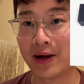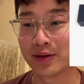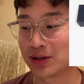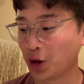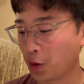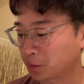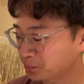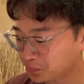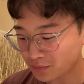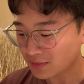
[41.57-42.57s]
so
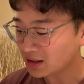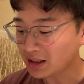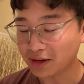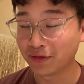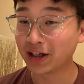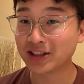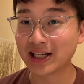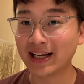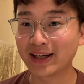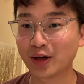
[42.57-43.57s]
very
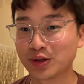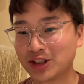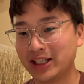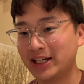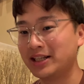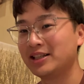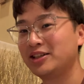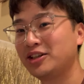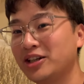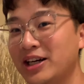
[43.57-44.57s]
excited to go see it here